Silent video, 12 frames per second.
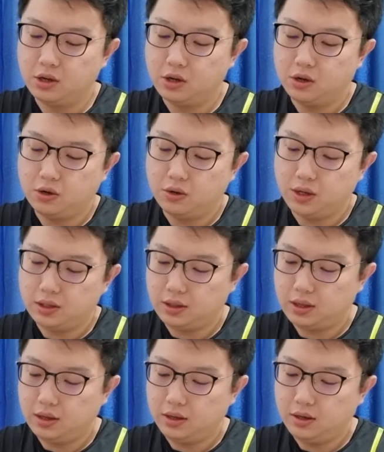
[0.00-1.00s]
hold it
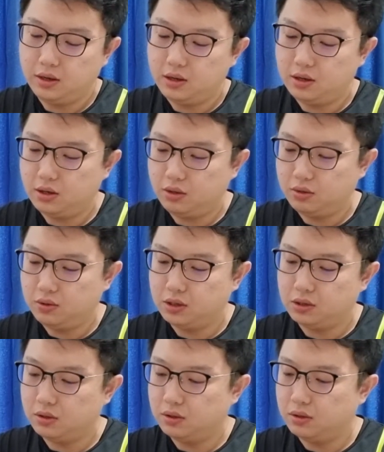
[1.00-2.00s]
steadily, do it
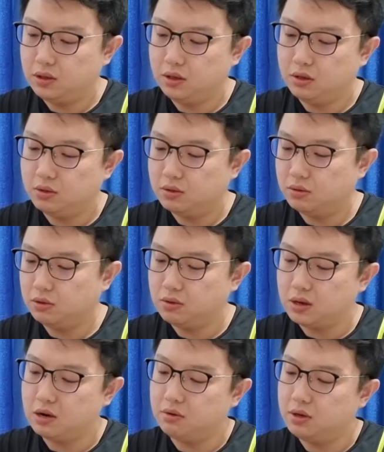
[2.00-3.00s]
slowly, no
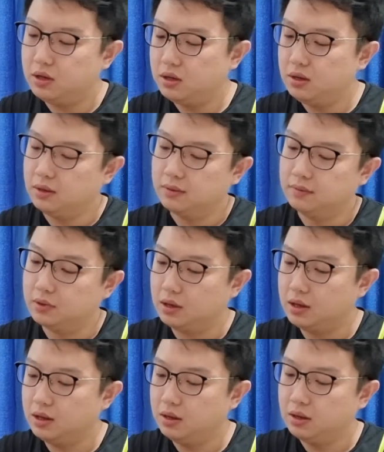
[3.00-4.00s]
hurry.
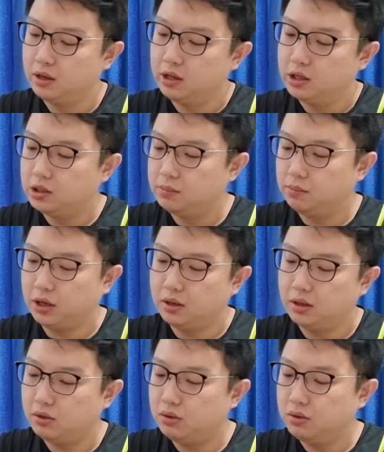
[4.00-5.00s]
Okay, spread the
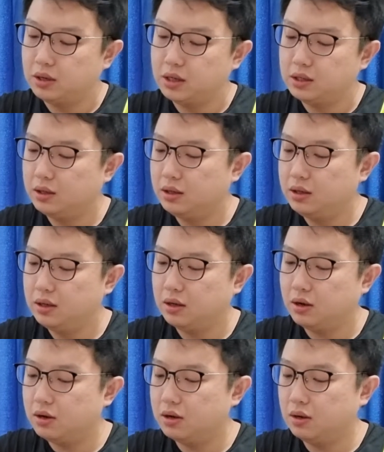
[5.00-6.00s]
glue nicely
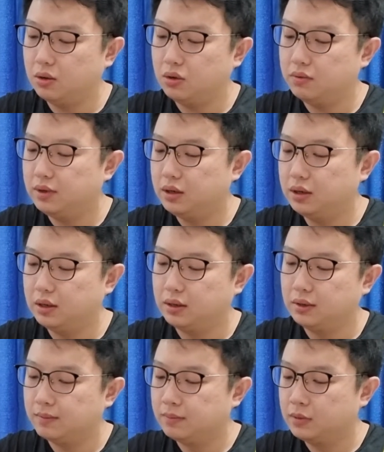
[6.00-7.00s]
all over the
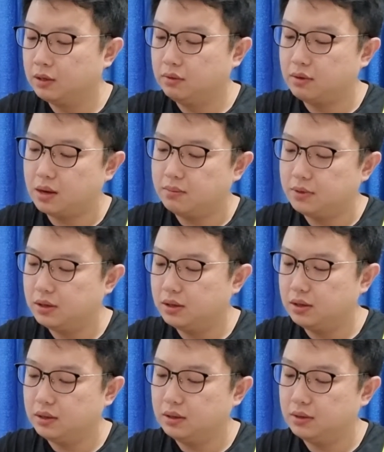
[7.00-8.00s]

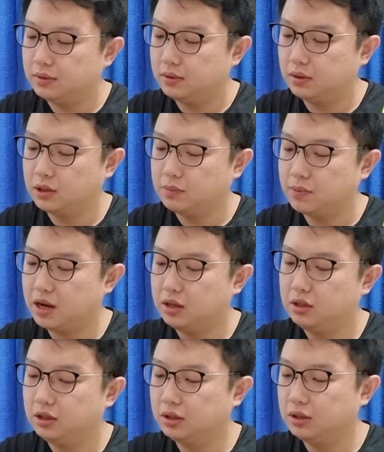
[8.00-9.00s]
rubber, the
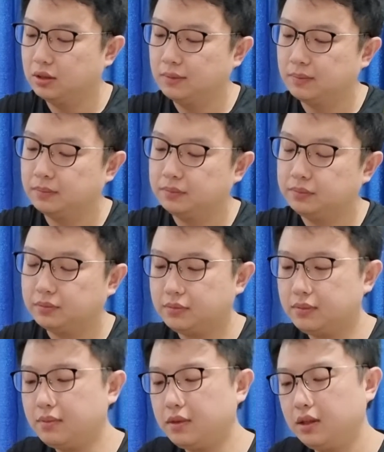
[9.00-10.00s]
sponge.
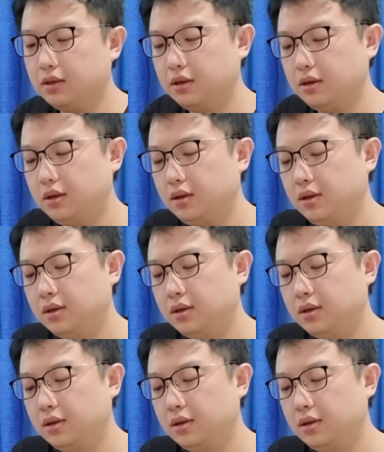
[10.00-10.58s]
Okay,